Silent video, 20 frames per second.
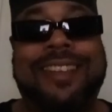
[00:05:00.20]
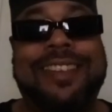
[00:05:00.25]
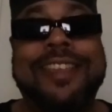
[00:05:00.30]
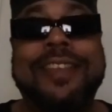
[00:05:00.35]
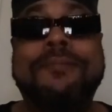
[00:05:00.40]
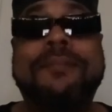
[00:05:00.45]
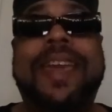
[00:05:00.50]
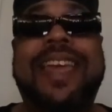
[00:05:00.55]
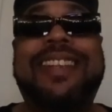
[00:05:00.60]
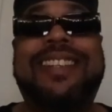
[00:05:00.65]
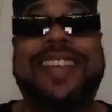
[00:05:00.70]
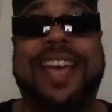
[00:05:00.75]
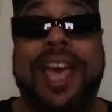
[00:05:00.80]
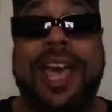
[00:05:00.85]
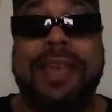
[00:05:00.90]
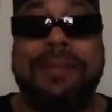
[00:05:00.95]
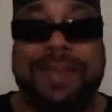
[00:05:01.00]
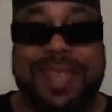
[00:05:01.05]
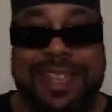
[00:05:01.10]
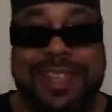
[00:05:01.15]
He made
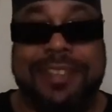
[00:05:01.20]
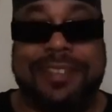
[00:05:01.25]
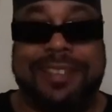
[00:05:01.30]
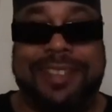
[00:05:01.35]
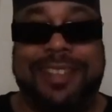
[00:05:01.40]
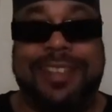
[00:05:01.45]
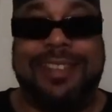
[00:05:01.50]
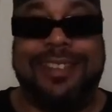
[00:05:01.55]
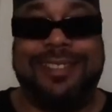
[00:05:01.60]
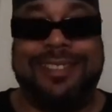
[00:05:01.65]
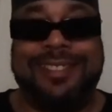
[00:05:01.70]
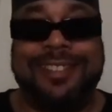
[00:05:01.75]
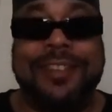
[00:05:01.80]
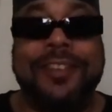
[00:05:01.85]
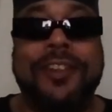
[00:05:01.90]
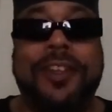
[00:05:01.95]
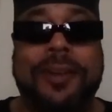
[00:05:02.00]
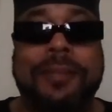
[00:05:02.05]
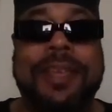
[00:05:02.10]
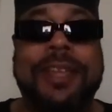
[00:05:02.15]
time easy. You
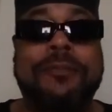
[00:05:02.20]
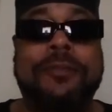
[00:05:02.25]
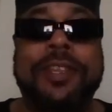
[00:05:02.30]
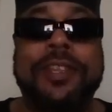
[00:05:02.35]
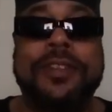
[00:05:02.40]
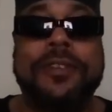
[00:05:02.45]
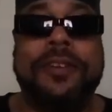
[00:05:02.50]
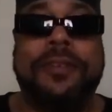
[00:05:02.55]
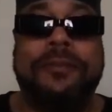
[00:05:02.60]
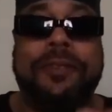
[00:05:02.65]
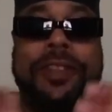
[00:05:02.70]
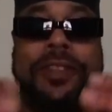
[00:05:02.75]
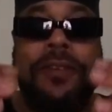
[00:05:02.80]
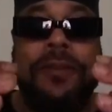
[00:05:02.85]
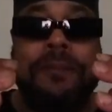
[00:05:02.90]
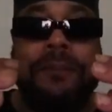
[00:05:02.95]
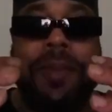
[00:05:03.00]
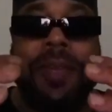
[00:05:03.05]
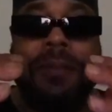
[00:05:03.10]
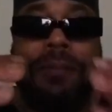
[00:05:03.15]
know what I mean? When you
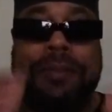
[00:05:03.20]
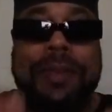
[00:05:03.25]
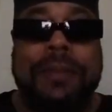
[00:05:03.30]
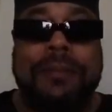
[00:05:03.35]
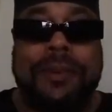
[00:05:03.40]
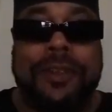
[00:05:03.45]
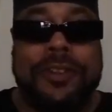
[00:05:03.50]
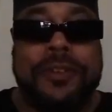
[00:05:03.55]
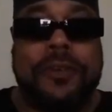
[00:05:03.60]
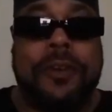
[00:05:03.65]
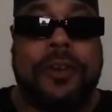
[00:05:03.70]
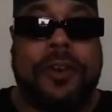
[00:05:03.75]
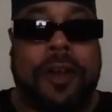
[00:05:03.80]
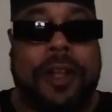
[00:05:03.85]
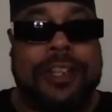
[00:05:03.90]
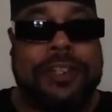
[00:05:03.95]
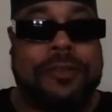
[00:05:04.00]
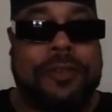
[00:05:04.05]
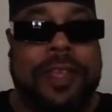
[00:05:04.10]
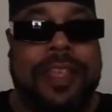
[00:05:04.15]
meet people and you're
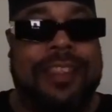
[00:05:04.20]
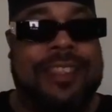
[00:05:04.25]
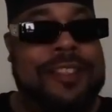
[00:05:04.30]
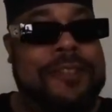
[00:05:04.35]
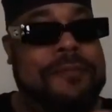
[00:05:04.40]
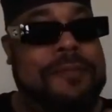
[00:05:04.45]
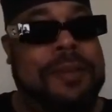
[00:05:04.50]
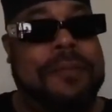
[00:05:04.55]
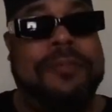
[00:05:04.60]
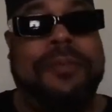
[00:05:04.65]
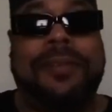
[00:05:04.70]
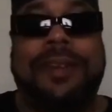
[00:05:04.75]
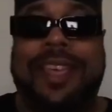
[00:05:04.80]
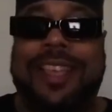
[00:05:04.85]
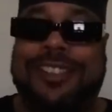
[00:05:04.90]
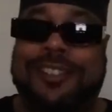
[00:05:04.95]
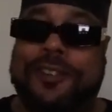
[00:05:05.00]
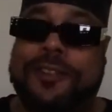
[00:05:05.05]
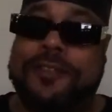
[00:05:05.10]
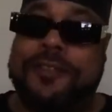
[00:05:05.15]
incarcerated and you meet people
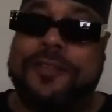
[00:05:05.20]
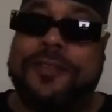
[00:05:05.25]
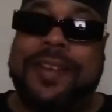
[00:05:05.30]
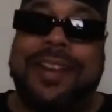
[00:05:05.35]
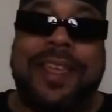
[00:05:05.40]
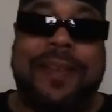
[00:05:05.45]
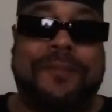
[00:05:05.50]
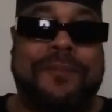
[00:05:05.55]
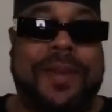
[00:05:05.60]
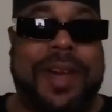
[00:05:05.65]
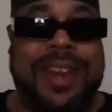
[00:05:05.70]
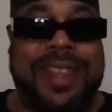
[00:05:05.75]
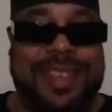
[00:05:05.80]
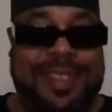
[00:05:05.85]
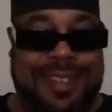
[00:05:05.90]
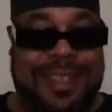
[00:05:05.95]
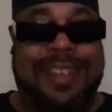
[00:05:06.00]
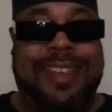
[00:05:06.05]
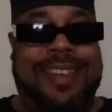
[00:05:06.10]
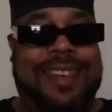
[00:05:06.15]
that's cool and they
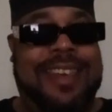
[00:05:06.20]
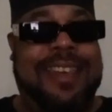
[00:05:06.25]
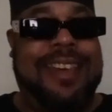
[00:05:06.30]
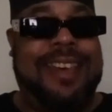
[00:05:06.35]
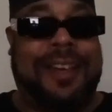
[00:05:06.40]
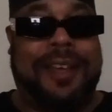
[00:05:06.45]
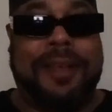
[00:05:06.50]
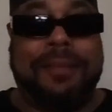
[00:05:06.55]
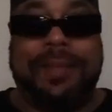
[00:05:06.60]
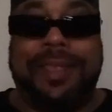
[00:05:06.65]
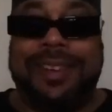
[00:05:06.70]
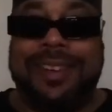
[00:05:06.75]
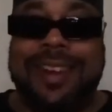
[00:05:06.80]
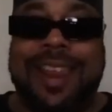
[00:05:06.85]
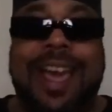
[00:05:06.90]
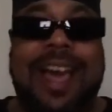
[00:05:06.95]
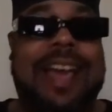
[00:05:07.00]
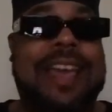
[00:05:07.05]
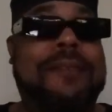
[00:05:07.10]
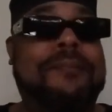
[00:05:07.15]
funny,
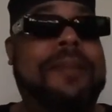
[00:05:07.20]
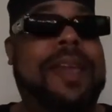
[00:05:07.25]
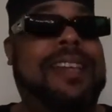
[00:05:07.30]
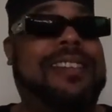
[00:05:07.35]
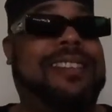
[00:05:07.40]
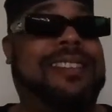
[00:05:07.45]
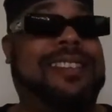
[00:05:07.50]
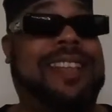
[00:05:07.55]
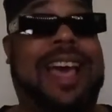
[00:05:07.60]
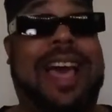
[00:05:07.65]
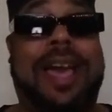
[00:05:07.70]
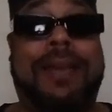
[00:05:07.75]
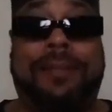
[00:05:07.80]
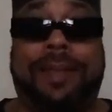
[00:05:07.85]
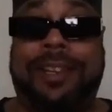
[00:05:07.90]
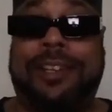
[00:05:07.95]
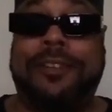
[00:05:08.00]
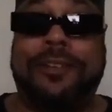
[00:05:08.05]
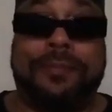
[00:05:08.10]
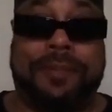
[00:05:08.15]
alhamdulillah, it makes time
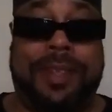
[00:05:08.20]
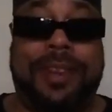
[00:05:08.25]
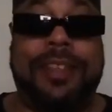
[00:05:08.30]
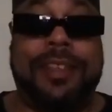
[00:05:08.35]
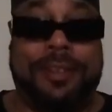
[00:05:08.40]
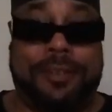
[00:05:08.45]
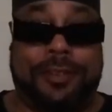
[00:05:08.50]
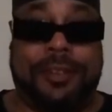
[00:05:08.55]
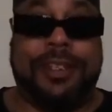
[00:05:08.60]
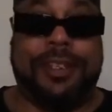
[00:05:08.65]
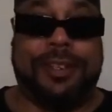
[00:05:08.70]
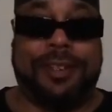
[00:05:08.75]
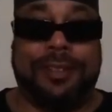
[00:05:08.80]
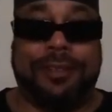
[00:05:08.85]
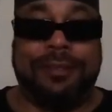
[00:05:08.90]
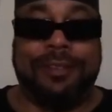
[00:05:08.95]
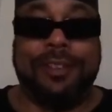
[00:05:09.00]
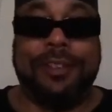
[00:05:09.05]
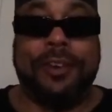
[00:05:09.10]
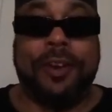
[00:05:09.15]
a little bit easier.
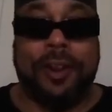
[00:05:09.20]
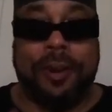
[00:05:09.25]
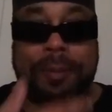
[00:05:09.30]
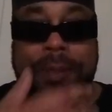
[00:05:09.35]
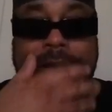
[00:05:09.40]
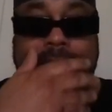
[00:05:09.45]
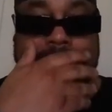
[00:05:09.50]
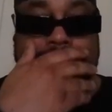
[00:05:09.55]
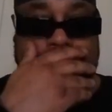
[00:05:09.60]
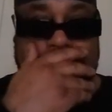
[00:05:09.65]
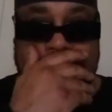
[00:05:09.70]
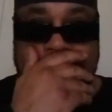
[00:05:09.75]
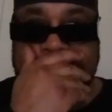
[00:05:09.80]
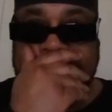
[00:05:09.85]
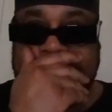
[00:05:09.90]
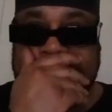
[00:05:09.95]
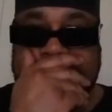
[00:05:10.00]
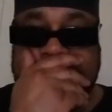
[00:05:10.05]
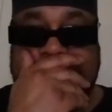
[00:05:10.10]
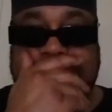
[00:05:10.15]
You know what I mean?
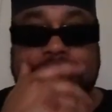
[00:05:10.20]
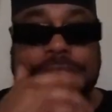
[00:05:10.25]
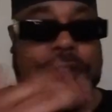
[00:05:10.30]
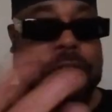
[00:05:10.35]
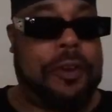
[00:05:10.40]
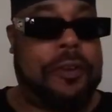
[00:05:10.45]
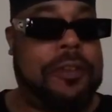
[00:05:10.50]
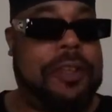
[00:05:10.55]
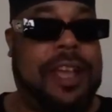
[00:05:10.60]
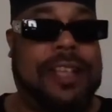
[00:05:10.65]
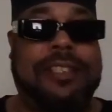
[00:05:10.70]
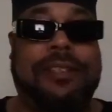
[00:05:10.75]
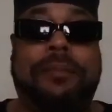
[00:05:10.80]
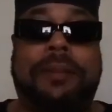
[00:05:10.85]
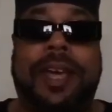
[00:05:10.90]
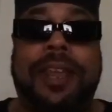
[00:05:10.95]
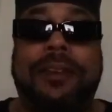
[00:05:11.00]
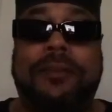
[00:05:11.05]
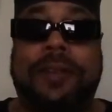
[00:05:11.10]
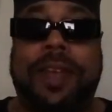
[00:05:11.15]
Because, you know, you got
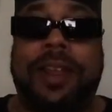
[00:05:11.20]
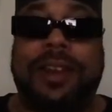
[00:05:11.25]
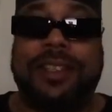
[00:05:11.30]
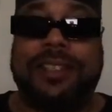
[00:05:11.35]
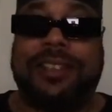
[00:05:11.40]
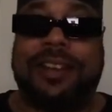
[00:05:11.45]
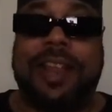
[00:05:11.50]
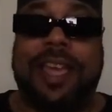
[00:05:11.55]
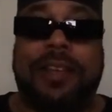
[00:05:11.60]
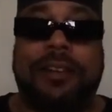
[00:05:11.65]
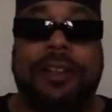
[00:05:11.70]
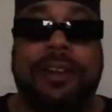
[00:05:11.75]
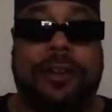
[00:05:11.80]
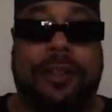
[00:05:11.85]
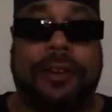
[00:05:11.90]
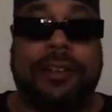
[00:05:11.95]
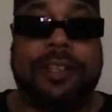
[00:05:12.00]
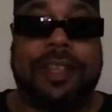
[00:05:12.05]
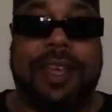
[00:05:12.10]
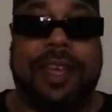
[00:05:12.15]
somebody around that's clowning
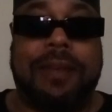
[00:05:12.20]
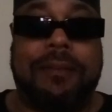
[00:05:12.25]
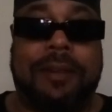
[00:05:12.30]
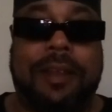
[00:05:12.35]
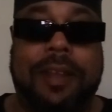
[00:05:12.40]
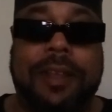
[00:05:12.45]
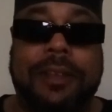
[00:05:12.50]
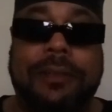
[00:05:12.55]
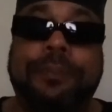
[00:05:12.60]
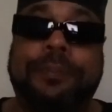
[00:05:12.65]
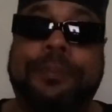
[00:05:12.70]
all the time, right?